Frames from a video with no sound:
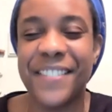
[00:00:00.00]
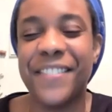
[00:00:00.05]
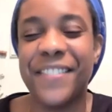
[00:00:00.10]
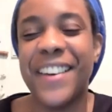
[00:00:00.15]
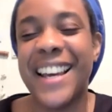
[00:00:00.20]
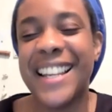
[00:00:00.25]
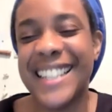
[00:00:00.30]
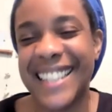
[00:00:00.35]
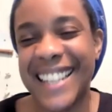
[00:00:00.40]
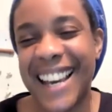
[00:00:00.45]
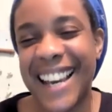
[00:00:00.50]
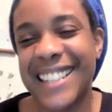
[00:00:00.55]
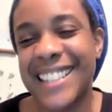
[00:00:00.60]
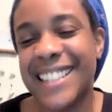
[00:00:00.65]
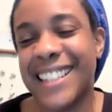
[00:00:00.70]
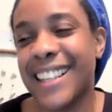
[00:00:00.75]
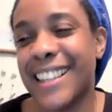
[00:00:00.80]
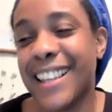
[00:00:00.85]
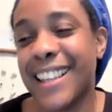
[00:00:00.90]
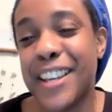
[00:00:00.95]

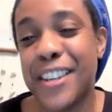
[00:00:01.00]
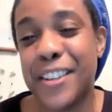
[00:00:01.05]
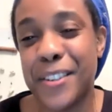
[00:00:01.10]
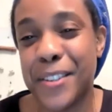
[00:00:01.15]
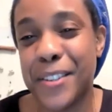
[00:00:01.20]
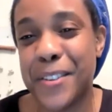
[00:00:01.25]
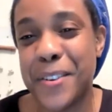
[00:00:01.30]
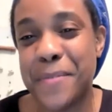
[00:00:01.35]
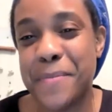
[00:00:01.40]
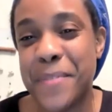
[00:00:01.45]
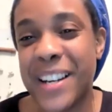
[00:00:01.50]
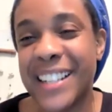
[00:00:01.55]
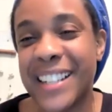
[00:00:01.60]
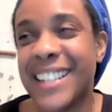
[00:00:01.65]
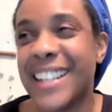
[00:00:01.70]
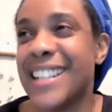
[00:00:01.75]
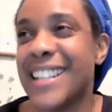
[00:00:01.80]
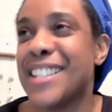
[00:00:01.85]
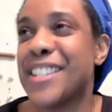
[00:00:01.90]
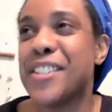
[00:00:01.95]
Fantastic. Thank you so
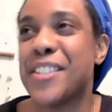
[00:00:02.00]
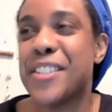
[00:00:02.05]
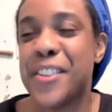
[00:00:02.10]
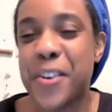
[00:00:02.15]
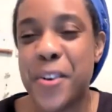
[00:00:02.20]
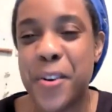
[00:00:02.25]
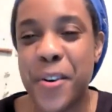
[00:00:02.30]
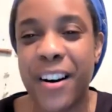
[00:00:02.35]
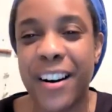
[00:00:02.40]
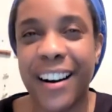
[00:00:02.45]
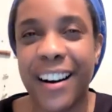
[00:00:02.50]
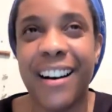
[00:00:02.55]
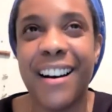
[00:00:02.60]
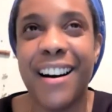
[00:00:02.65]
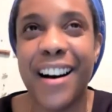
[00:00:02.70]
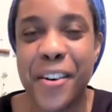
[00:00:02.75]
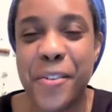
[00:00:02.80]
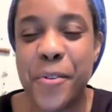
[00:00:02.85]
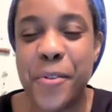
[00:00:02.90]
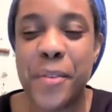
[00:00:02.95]
much. It's so
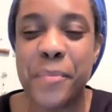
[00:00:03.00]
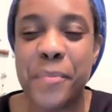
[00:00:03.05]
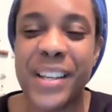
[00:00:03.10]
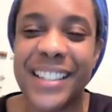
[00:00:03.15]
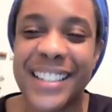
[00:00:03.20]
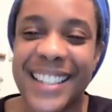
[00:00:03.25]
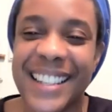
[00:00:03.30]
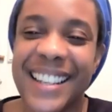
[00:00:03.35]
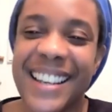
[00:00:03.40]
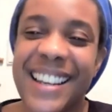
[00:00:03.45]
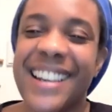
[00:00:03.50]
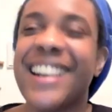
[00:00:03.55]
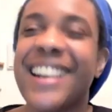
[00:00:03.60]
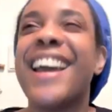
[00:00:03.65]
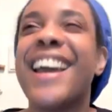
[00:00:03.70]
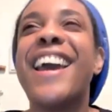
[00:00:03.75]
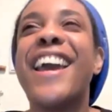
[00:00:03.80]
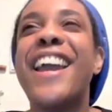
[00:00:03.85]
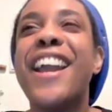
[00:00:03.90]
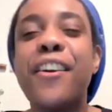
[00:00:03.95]
heartwarming to
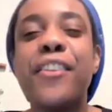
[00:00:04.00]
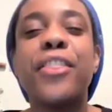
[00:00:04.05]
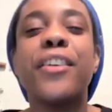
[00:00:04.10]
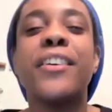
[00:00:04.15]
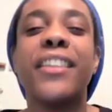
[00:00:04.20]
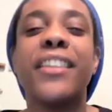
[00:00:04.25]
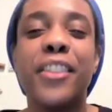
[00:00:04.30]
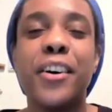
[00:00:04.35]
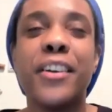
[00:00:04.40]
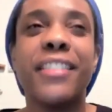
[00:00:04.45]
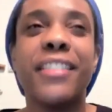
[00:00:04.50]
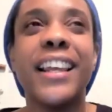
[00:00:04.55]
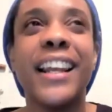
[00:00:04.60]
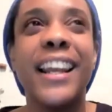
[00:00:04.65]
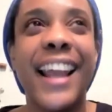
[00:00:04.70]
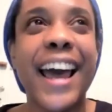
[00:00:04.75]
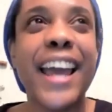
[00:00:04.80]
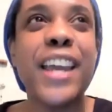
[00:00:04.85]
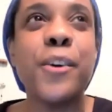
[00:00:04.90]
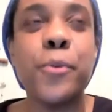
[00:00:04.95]
hear the
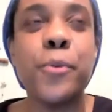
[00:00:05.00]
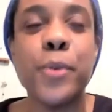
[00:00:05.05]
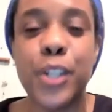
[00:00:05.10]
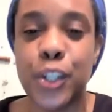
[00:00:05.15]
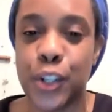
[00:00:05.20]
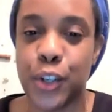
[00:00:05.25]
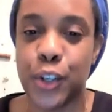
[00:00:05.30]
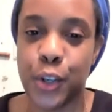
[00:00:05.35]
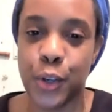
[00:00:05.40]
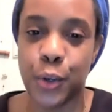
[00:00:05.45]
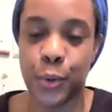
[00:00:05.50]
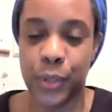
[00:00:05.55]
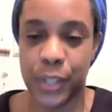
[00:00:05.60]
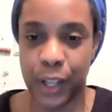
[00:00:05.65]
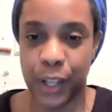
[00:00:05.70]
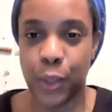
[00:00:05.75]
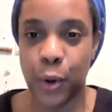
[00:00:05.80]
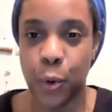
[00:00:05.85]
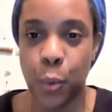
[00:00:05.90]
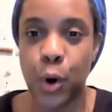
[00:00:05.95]
language you use
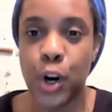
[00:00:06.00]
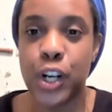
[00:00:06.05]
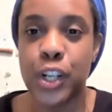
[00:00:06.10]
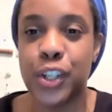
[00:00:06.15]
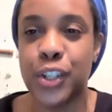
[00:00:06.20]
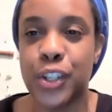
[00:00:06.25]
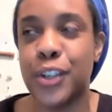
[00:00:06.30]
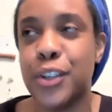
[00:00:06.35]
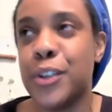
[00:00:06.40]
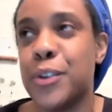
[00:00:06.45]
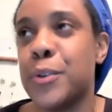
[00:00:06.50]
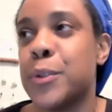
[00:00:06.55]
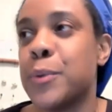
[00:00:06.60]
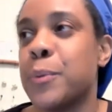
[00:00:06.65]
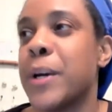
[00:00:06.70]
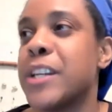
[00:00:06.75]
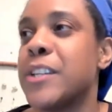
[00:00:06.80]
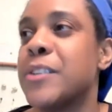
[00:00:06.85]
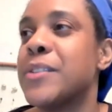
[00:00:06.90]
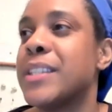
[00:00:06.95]
and the words you use
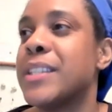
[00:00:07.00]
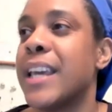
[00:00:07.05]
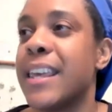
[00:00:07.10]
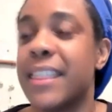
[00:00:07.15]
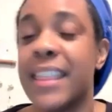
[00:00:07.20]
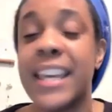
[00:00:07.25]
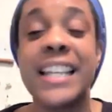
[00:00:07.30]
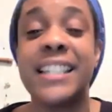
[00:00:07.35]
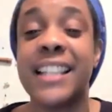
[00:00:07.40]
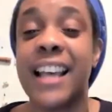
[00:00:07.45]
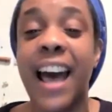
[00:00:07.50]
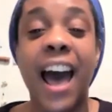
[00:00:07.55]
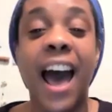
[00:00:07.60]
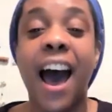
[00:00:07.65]
when you say things.